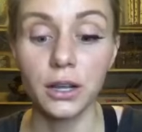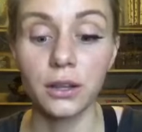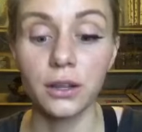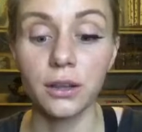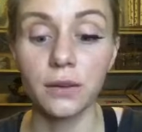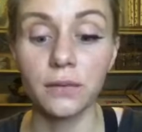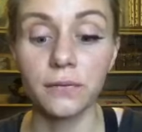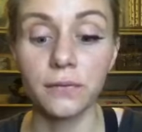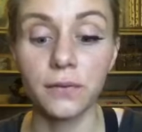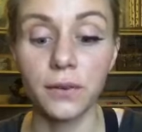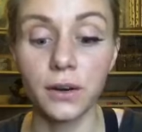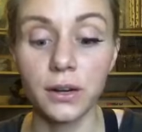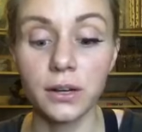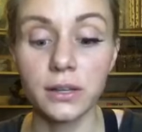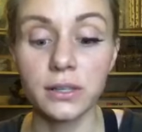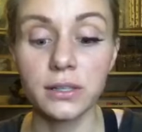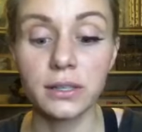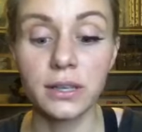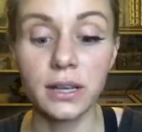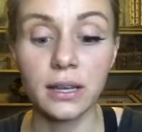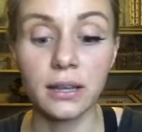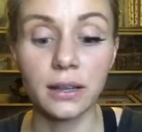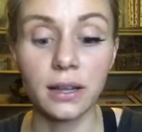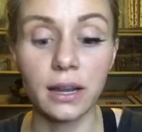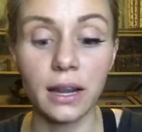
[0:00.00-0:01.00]
The first
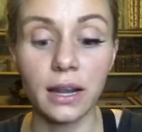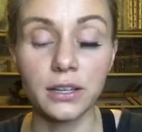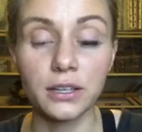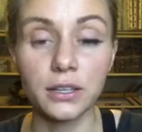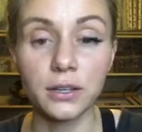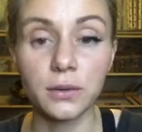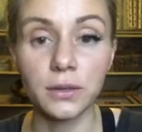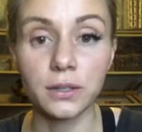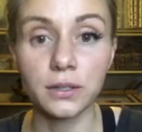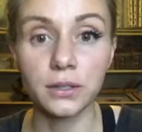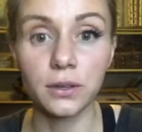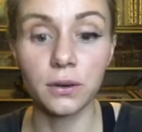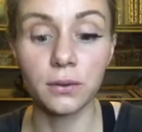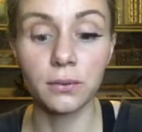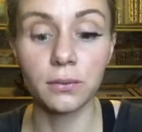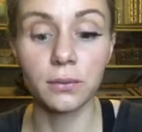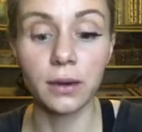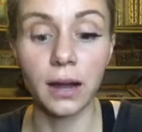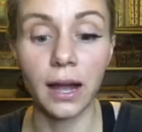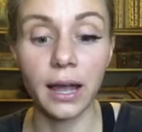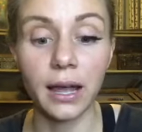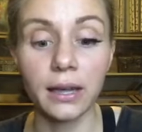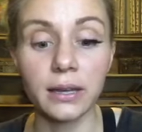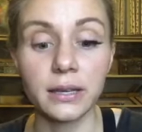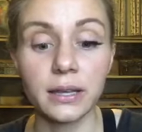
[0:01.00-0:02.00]
thing that I do is go
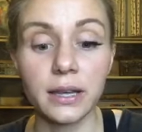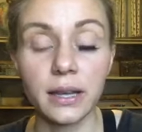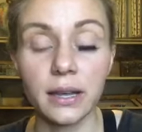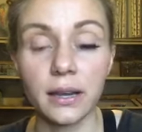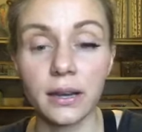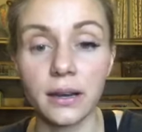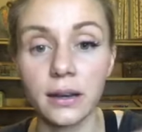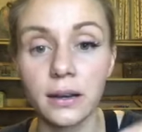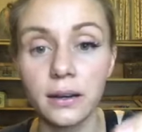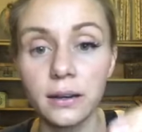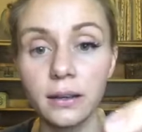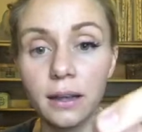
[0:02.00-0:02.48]
right here.